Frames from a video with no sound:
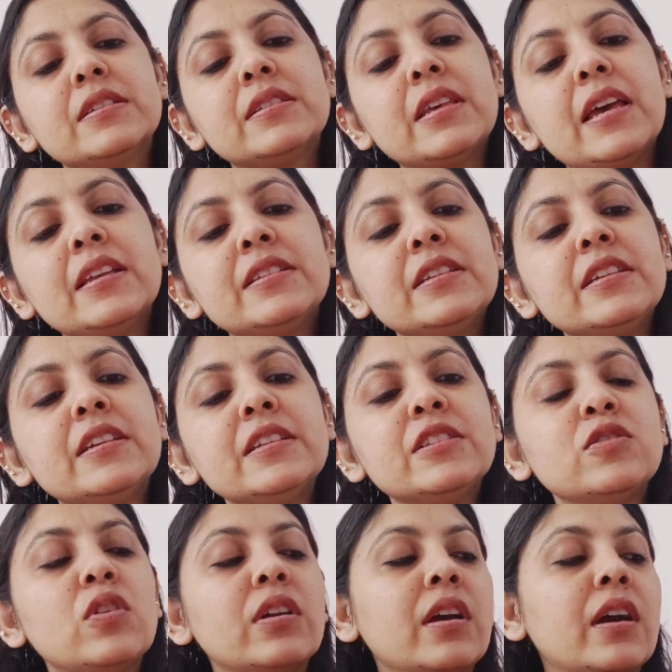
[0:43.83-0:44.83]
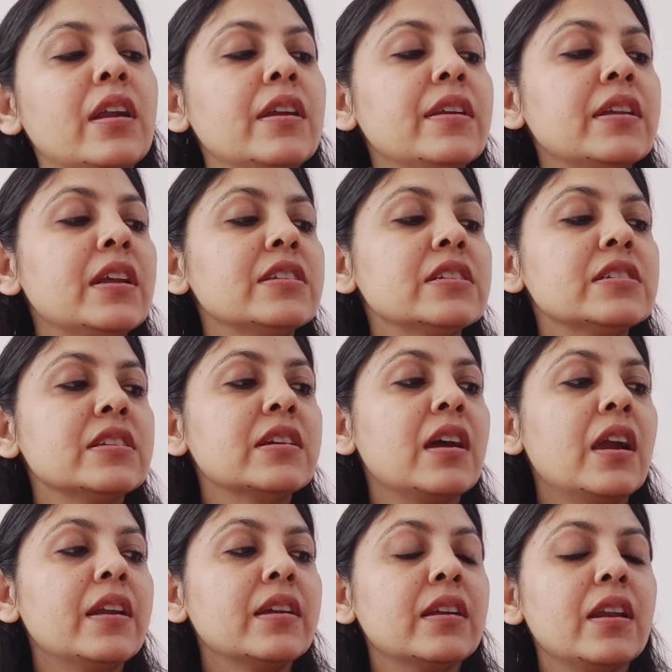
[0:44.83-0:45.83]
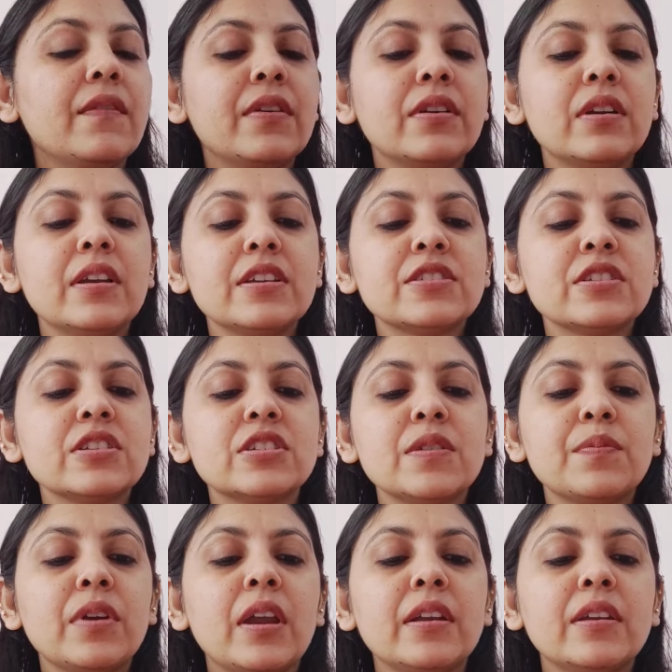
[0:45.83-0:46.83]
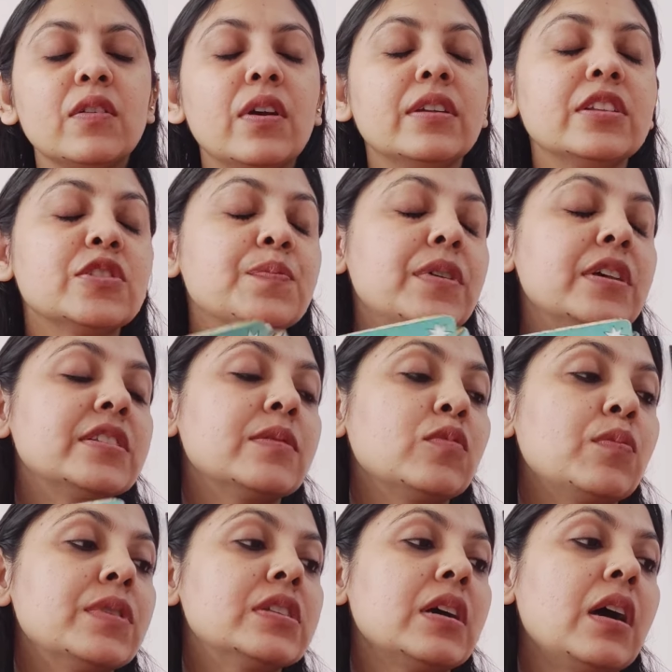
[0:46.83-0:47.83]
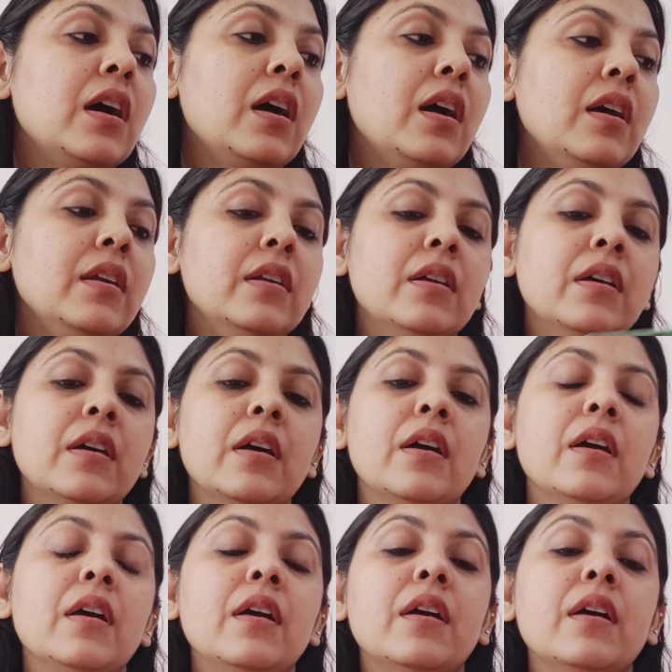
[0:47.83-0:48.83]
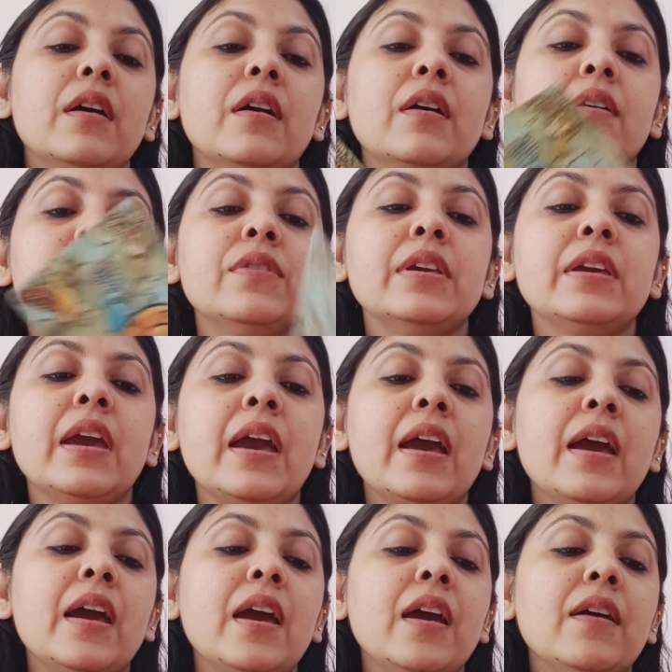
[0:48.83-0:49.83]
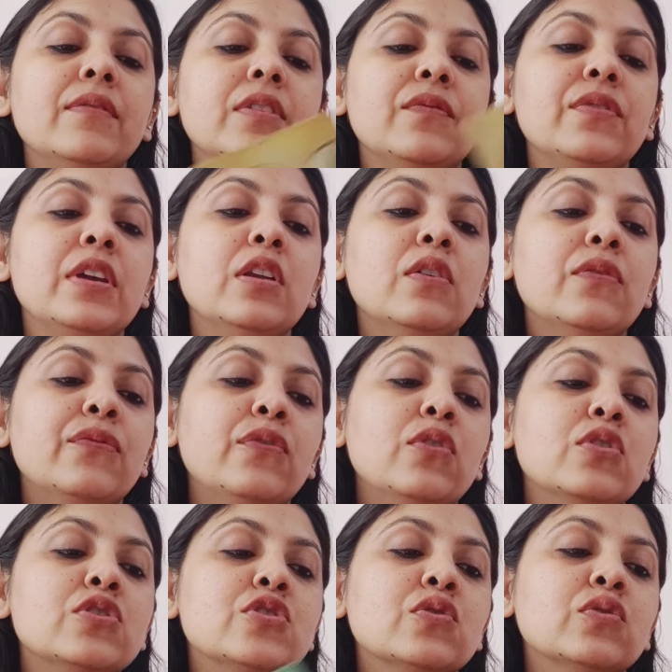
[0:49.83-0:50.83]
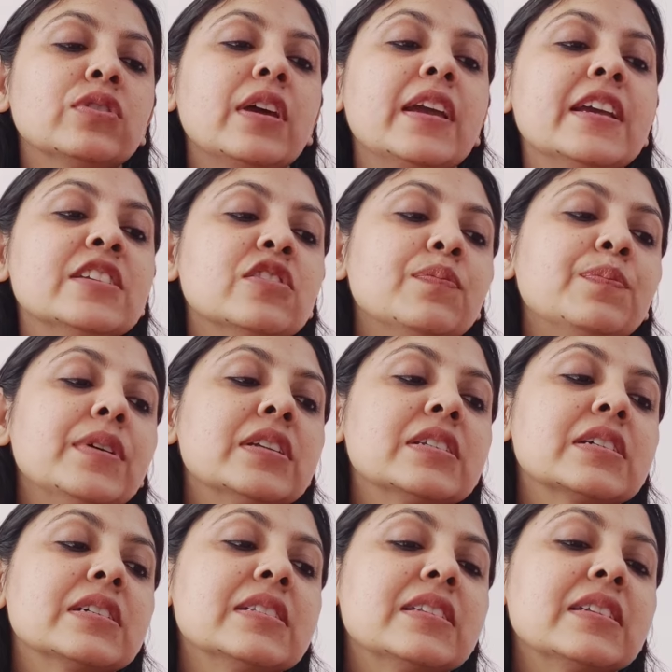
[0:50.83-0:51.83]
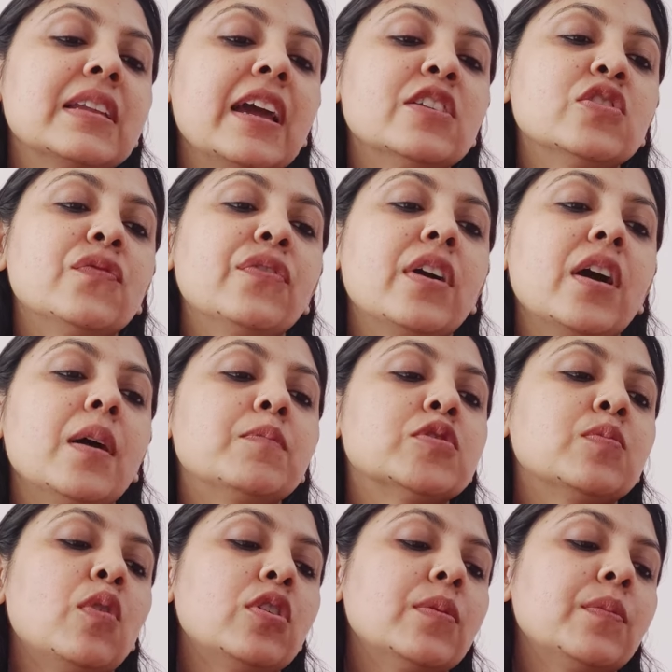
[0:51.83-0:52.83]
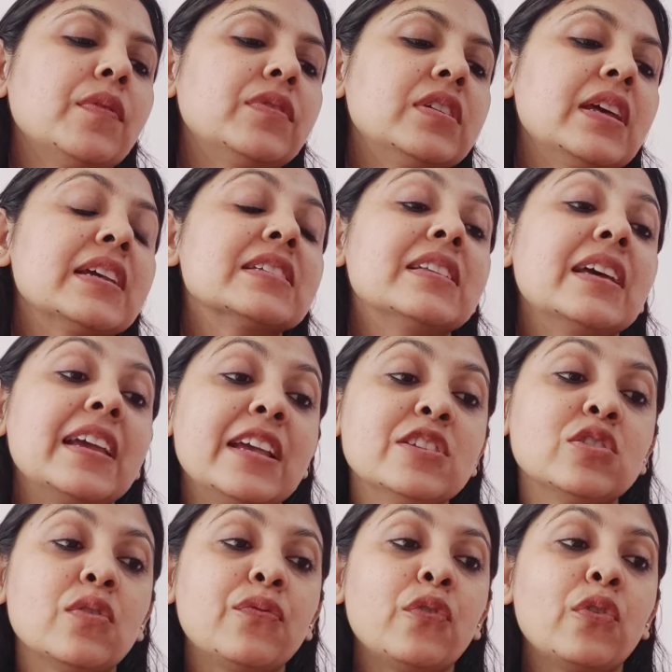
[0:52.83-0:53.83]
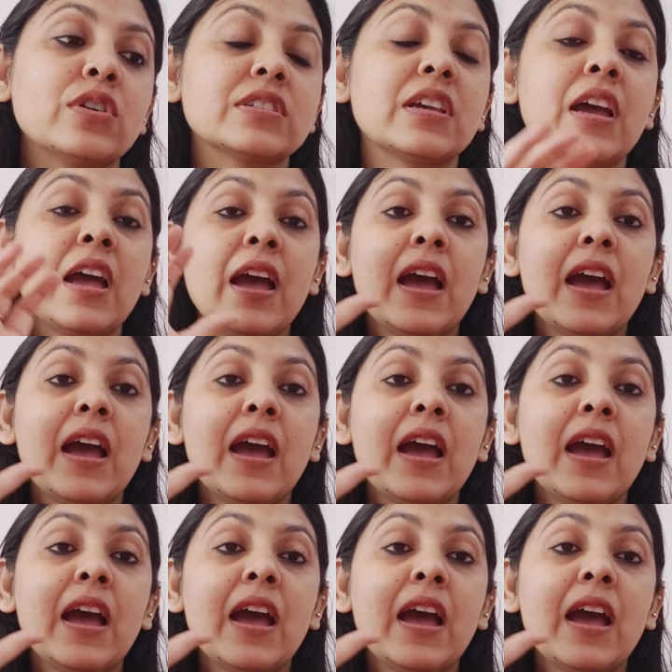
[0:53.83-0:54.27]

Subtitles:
Sagis, your current energies regarding love and relationship right now at this present moment are: we have the Wheel of Fortune, the Ace of Pentacles, the Knight of Cups. Bottom of the deck is the Ace of Wands.